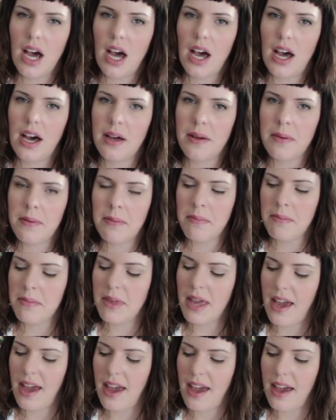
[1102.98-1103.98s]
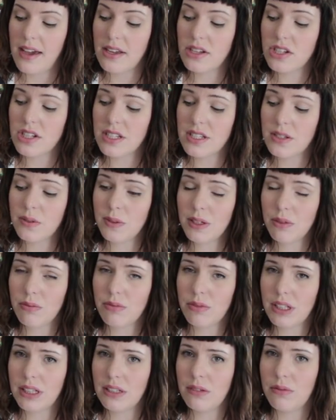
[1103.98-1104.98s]
And she's doing
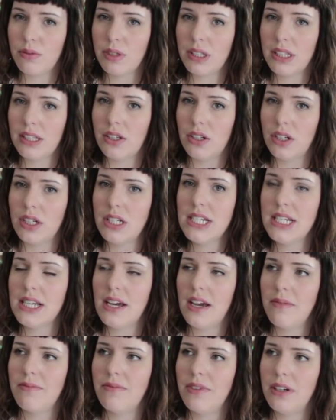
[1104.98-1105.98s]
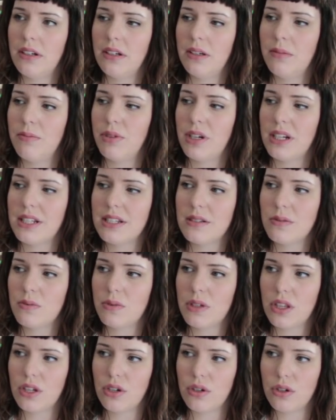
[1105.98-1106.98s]
really, really good. I'm very impressed
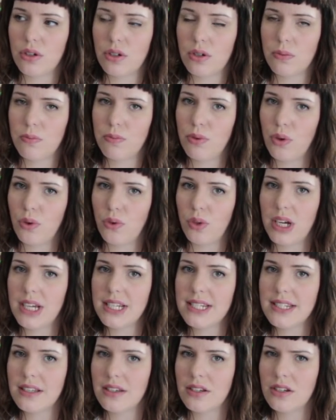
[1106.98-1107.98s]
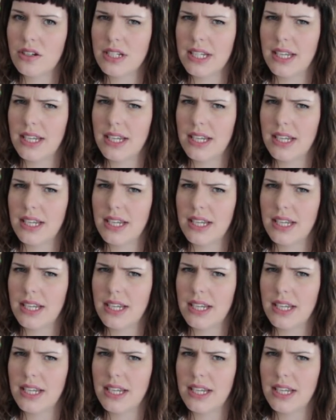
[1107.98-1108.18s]
with her progress and her